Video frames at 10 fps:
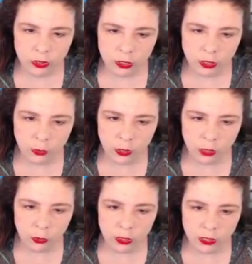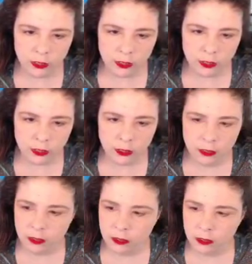Does anyone know what this is?
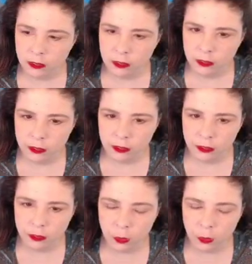The